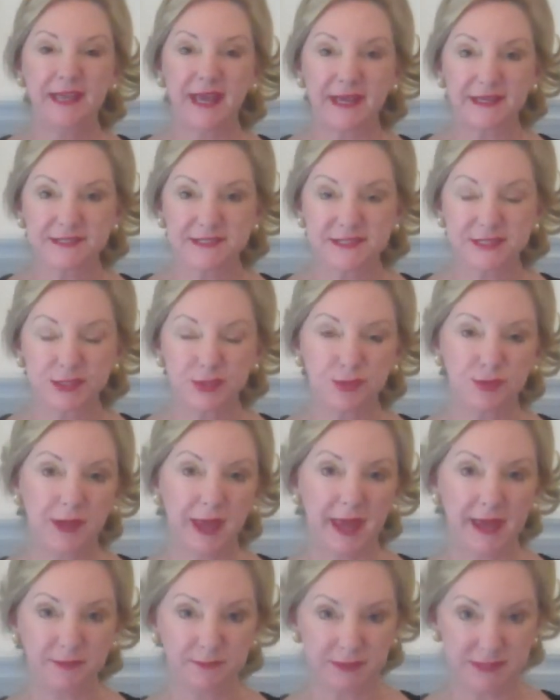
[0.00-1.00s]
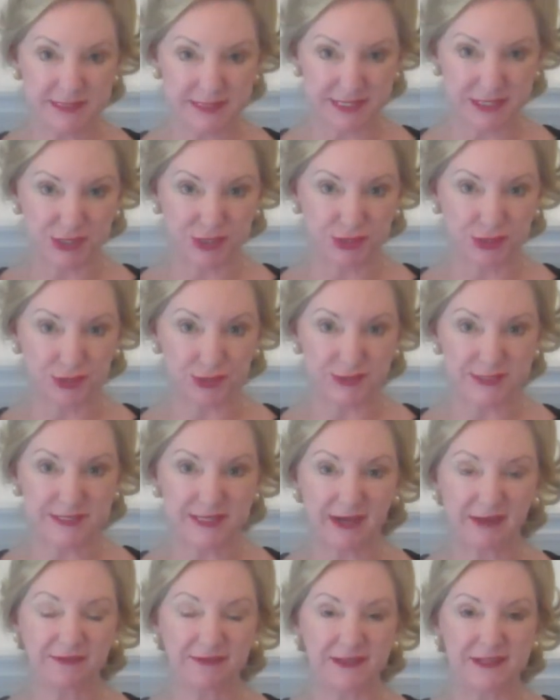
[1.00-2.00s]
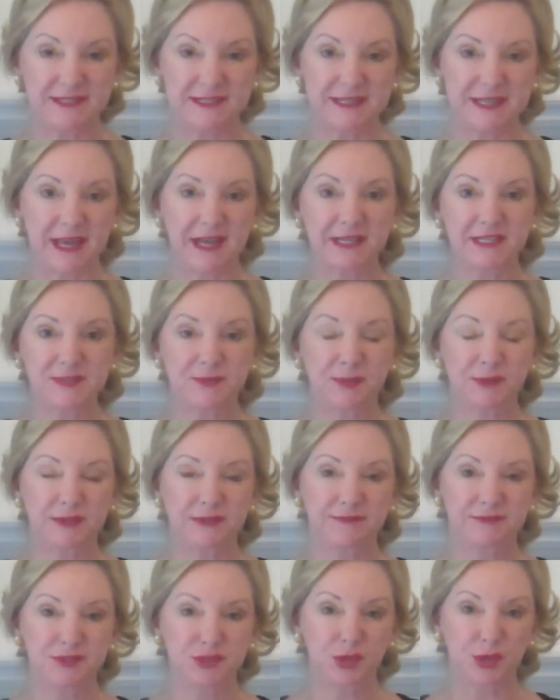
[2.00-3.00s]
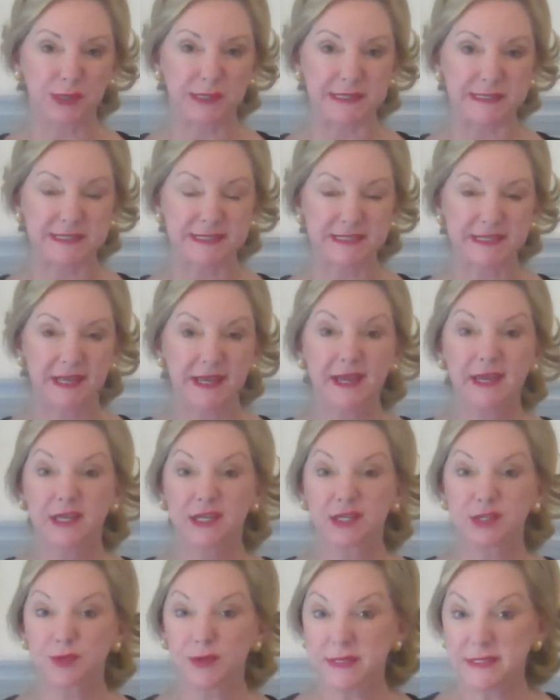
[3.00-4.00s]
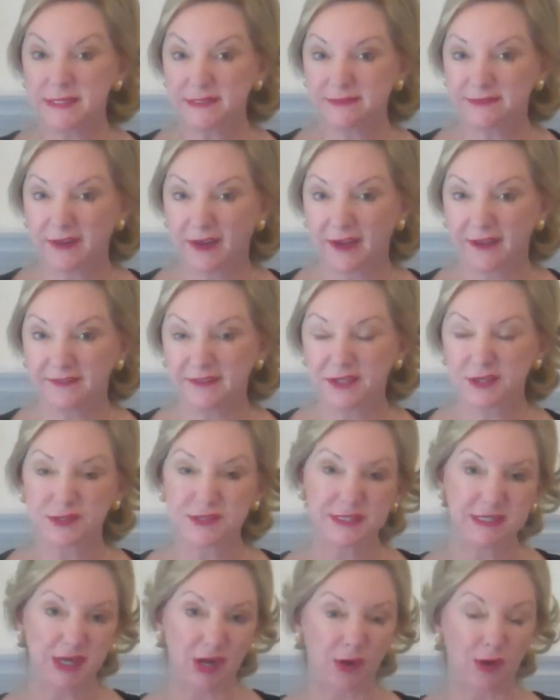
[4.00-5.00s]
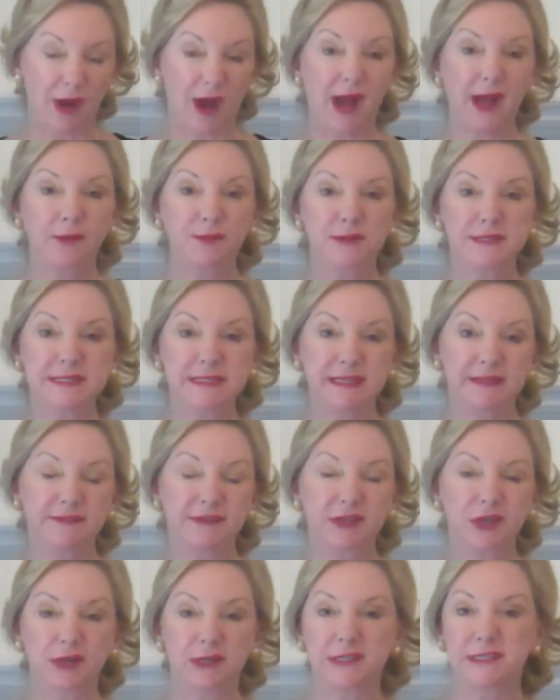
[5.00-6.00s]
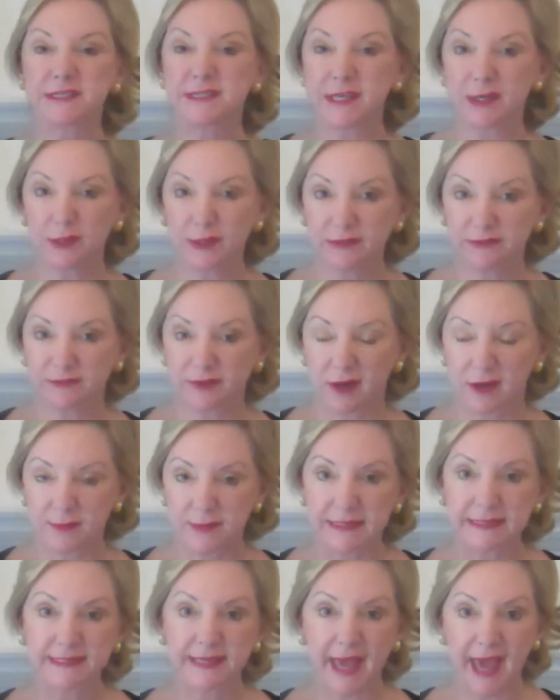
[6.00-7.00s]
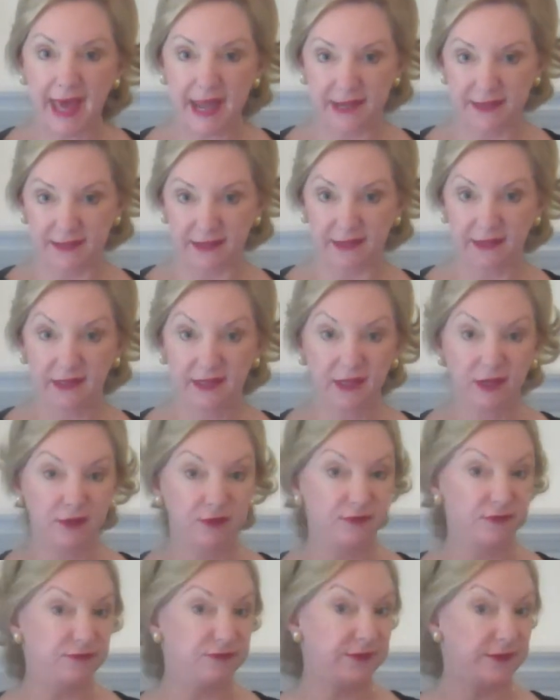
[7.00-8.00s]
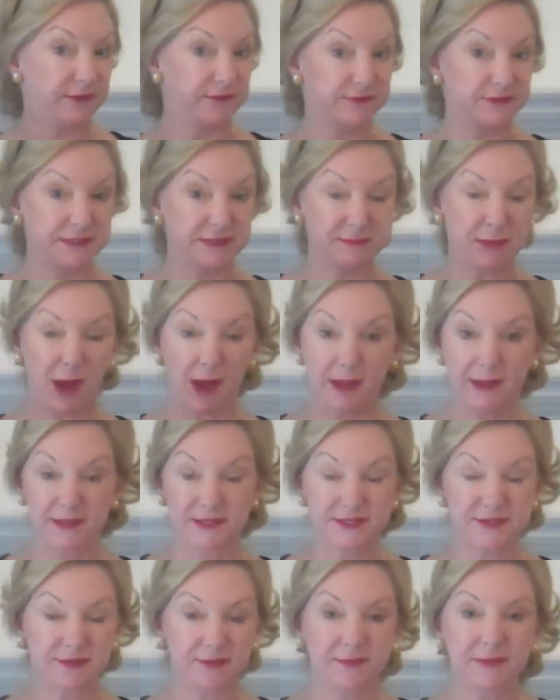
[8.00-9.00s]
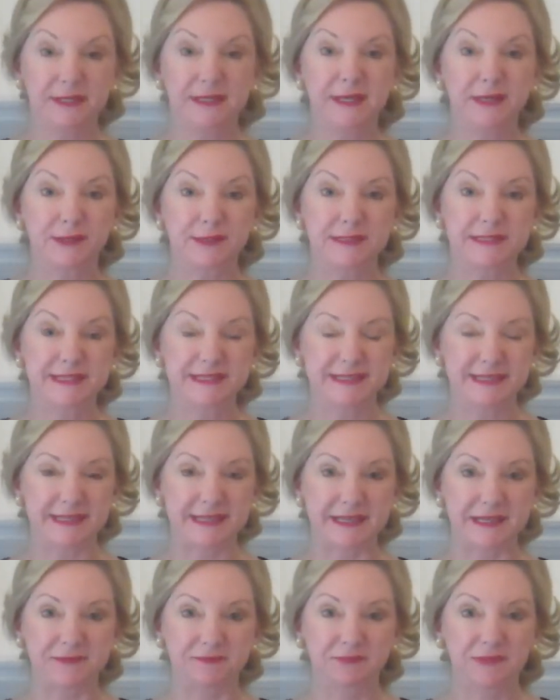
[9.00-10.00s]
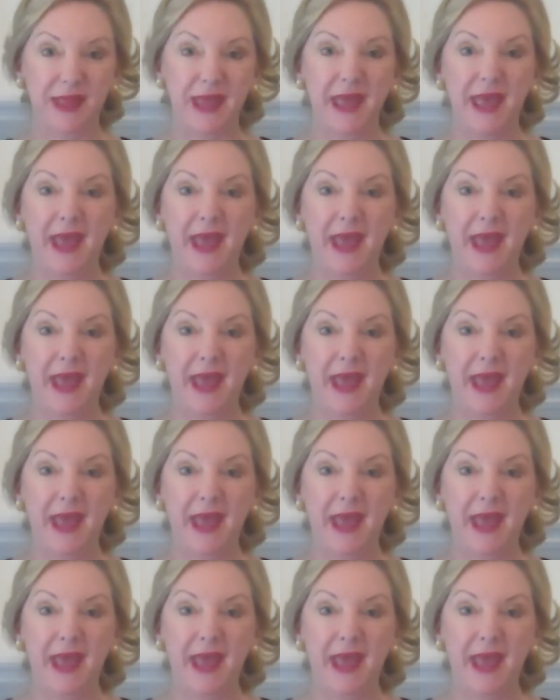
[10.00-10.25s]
Yes, you can position yourself as the expert of choice. 25 years ago, I was living on a dairy farm in Canada, 50 miles from the nearest city.